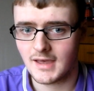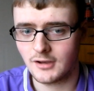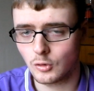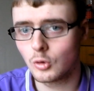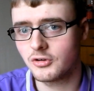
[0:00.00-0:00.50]

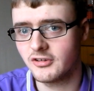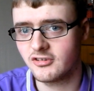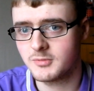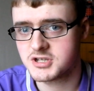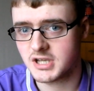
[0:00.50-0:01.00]
and orders it
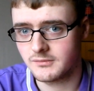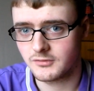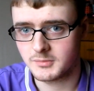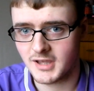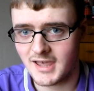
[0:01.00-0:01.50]
to be shaven
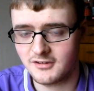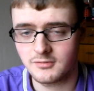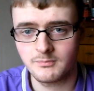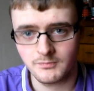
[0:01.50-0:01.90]
from her head,